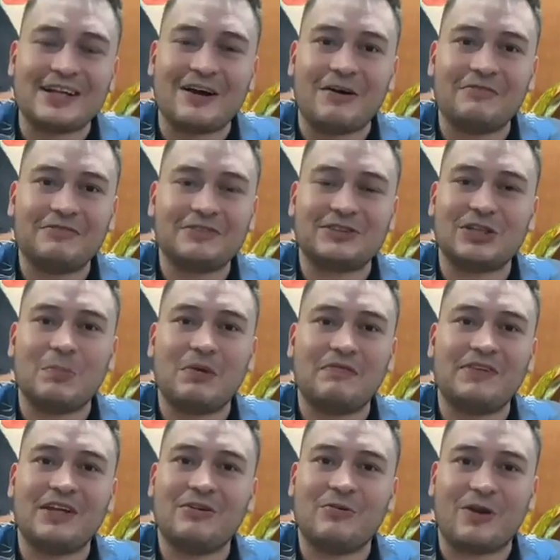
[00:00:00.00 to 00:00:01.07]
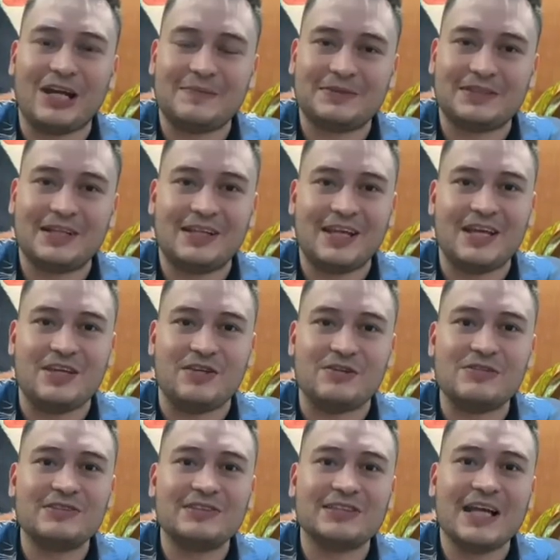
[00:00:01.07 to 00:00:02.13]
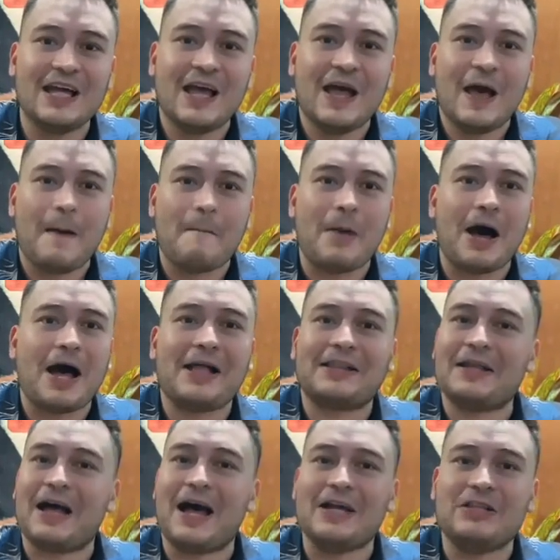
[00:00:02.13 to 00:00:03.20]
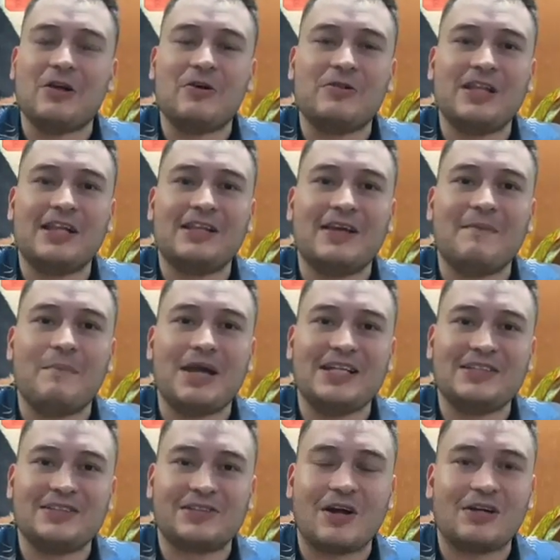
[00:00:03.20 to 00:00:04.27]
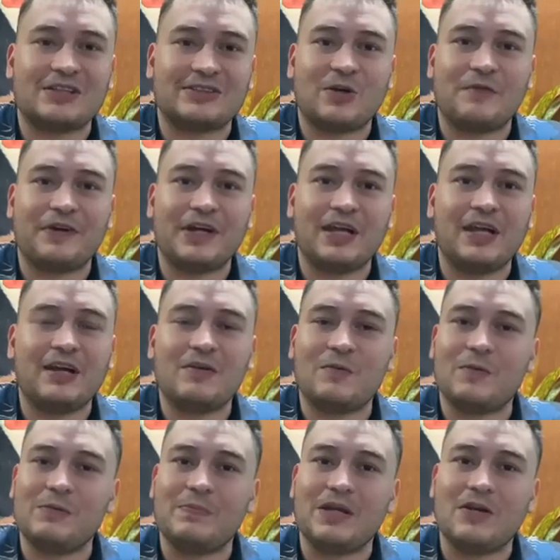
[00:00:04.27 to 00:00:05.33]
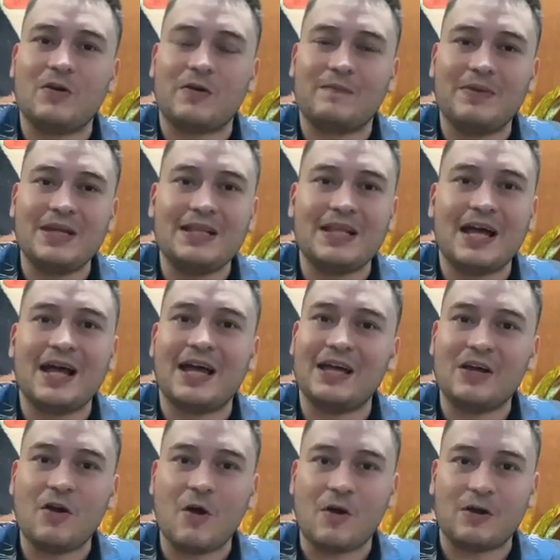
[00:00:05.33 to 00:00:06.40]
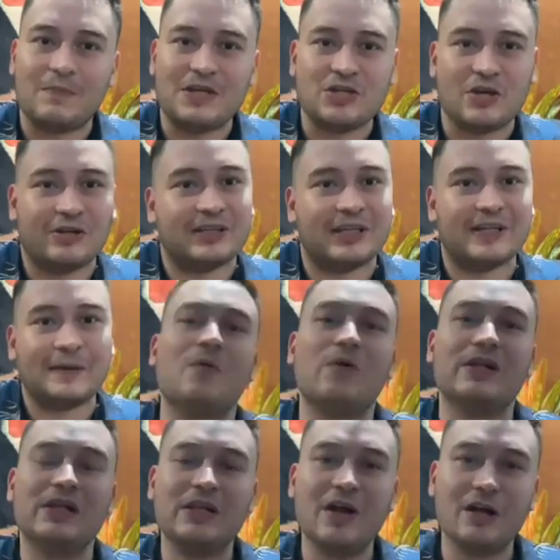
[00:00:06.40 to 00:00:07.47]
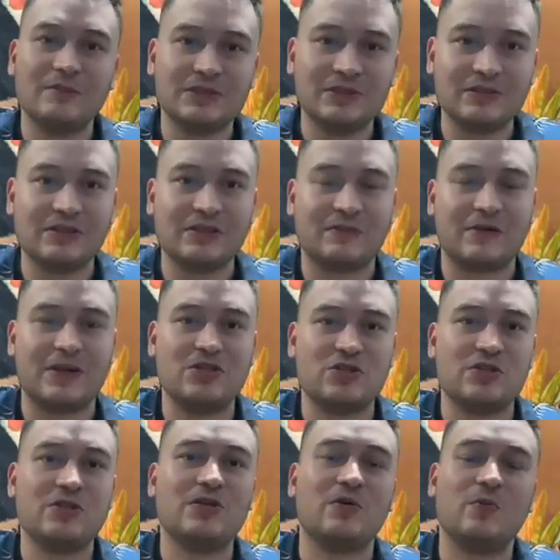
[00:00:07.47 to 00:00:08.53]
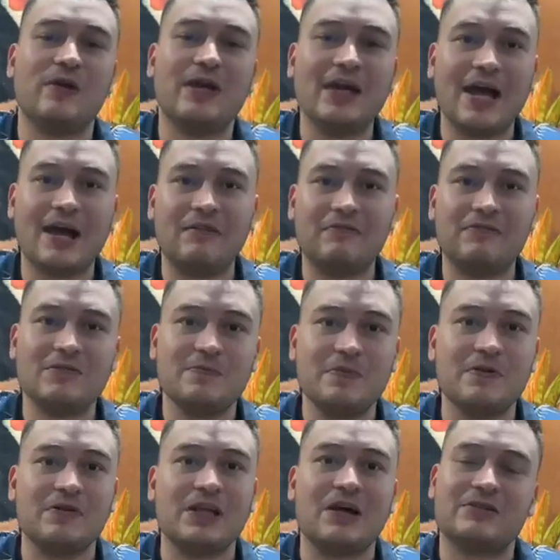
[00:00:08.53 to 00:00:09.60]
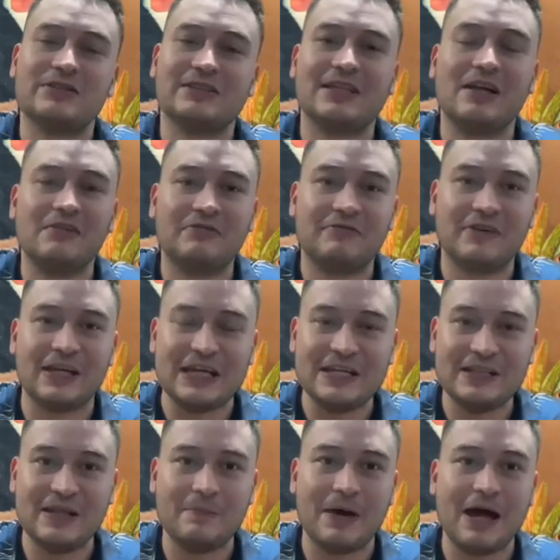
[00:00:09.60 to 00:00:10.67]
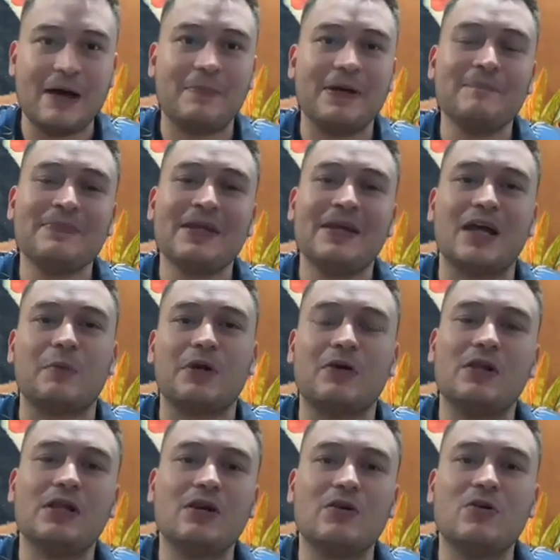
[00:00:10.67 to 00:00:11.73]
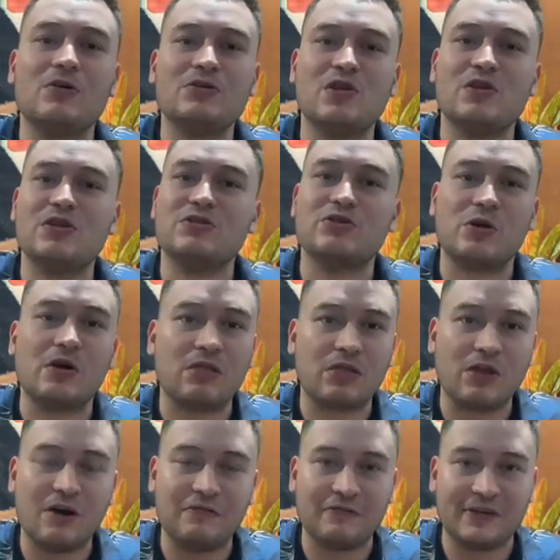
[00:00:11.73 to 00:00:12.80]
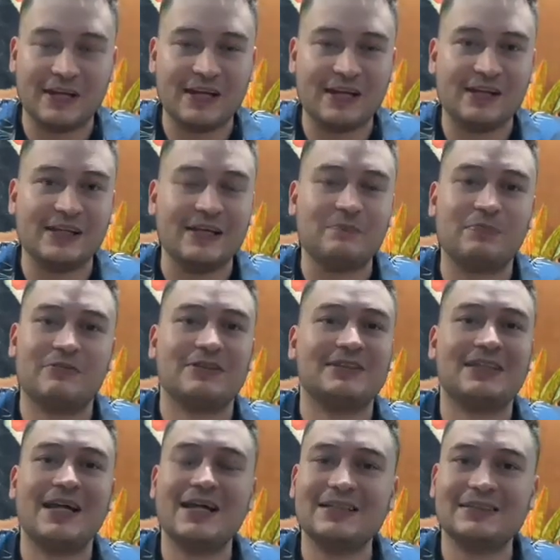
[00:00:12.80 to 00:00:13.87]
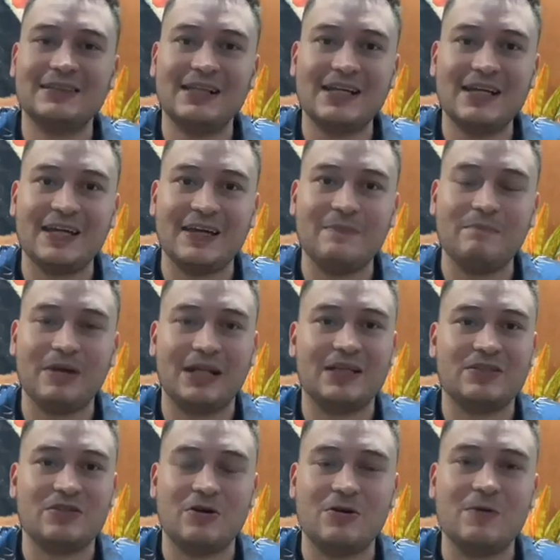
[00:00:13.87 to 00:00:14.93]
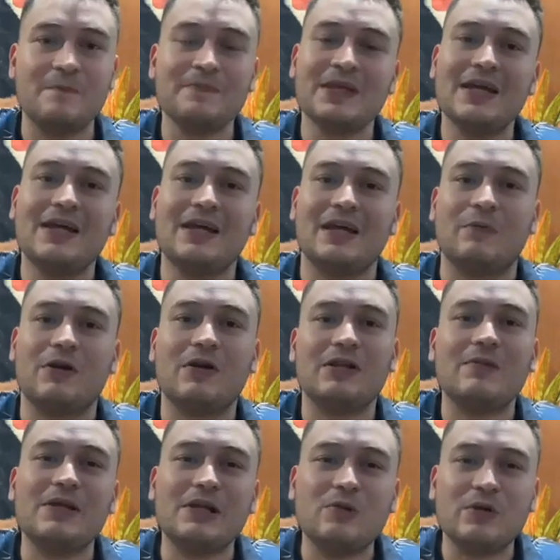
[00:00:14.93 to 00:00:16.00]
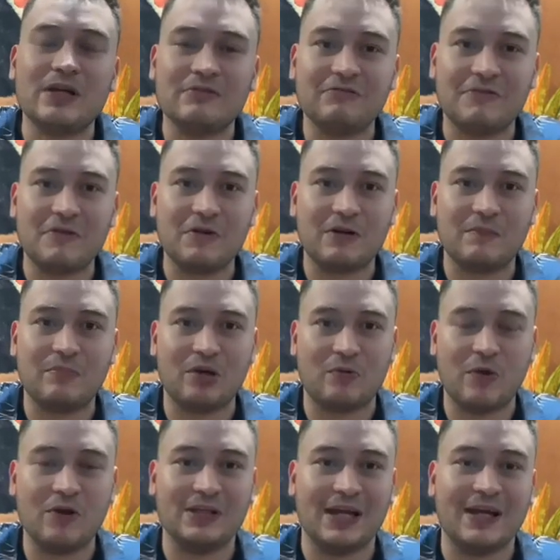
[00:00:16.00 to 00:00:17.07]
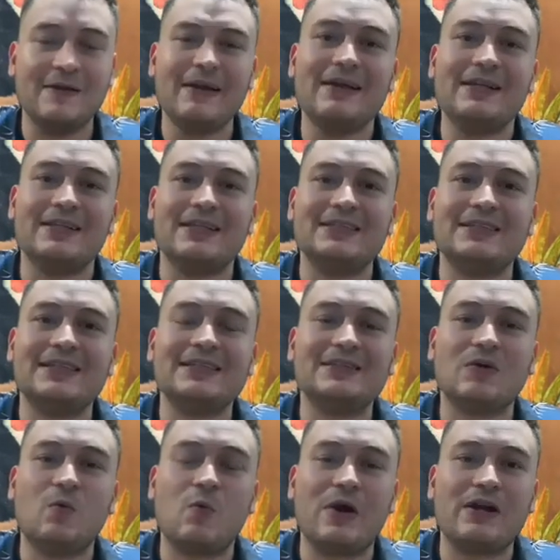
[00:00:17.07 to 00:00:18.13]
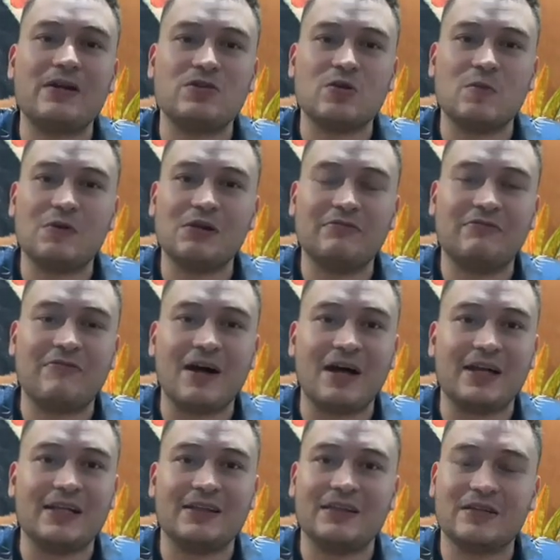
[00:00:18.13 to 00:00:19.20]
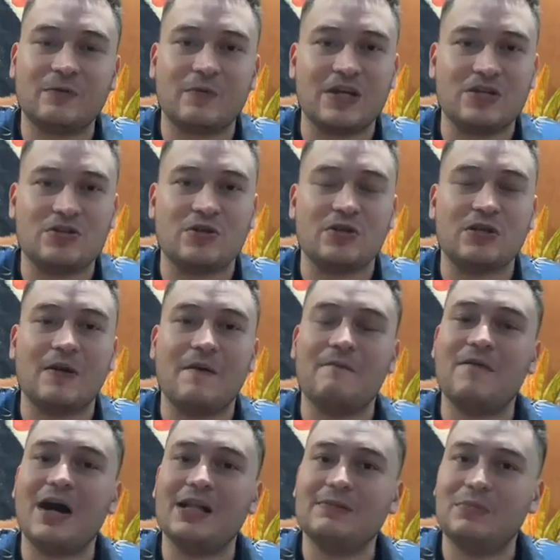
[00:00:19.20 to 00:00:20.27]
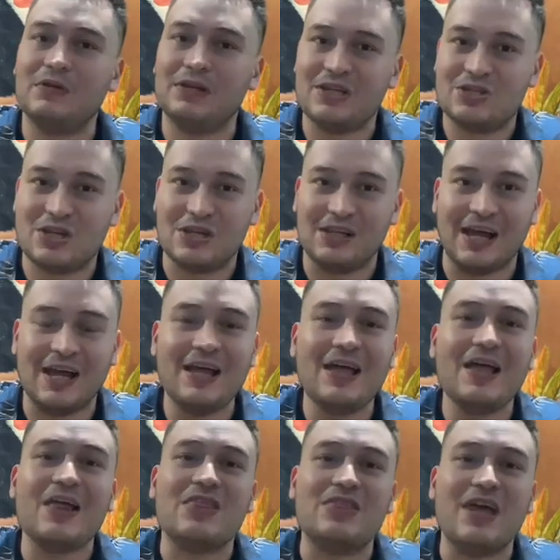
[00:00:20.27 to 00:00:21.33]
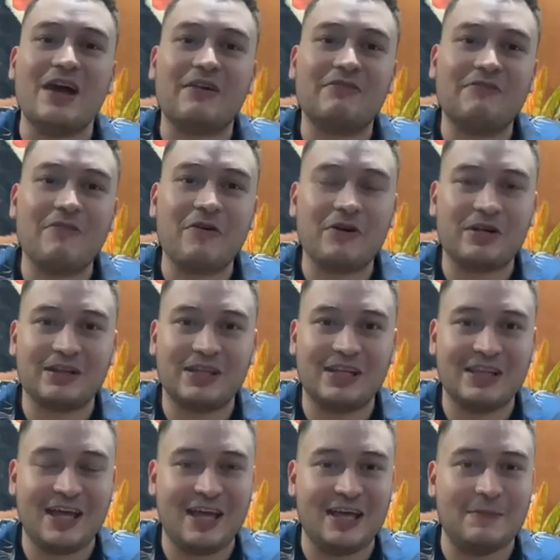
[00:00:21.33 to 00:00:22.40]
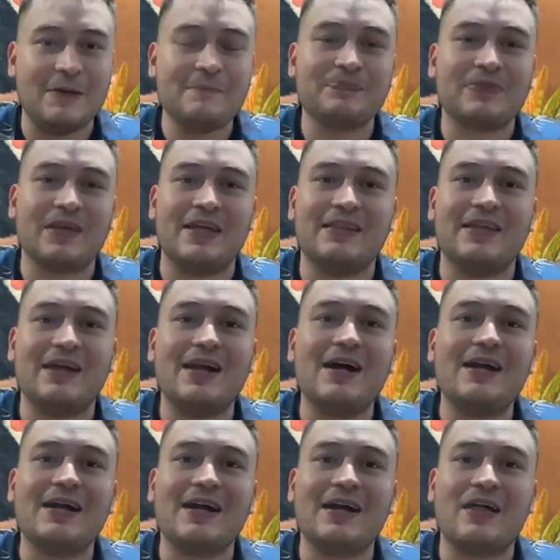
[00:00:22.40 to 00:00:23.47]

of some of the grapes that they use, but I know that the main stars over here will be Corbina and Corbignone. When it comes to the region, we have to put ourselves in the map. We're going to go to the north of Italy, precisely in Veneto, and we're going to be looking for Verona. This is where you will find the region Valpolicella, therefore the name. And there are